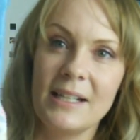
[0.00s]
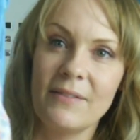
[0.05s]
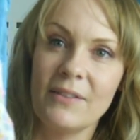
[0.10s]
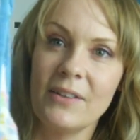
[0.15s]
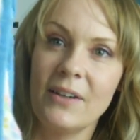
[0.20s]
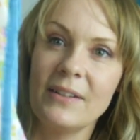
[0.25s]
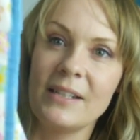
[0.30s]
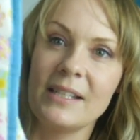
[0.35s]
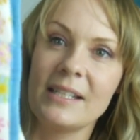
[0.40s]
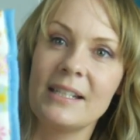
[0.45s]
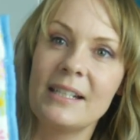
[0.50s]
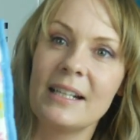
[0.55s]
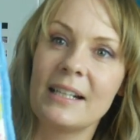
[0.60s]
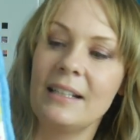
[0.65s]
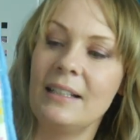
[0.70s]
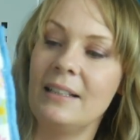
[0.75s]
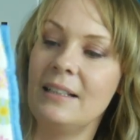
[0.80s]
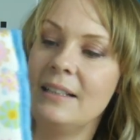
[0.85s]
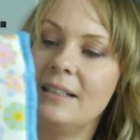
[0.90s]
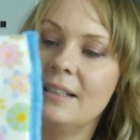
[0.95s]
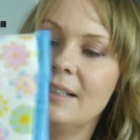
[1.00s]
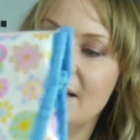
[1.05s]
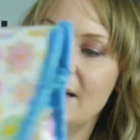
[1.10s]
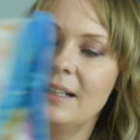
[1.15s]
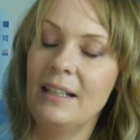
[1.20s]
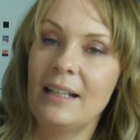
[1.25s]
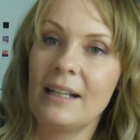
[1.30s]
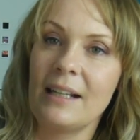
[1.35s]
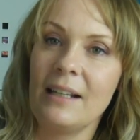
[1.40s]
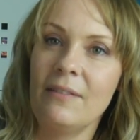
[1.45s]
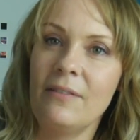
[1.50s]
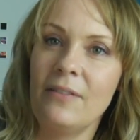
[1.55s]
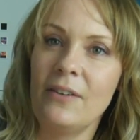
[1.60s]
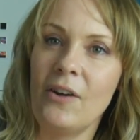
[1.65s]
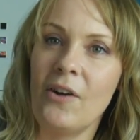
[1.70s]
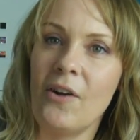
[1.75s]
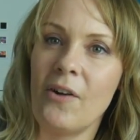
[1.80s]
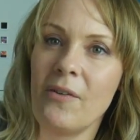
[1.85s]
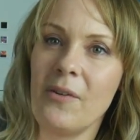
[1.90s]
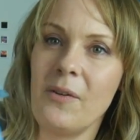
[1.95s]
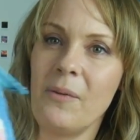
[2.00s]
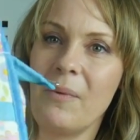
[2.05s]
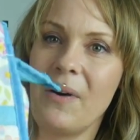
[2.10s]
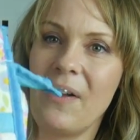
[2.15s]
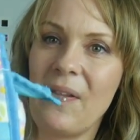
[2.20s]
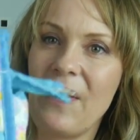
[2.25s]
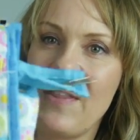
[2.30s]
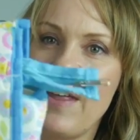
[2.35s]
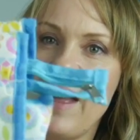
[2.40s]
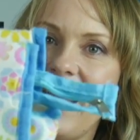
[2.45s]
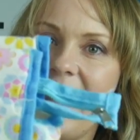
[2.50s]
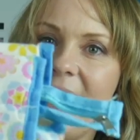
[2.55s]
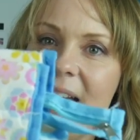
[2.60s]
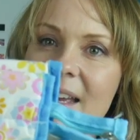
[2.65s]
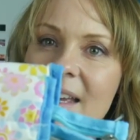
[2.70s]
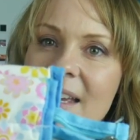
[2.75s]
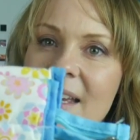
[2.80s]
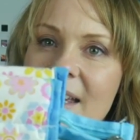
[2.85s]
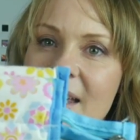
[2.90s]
I've got this little floral one there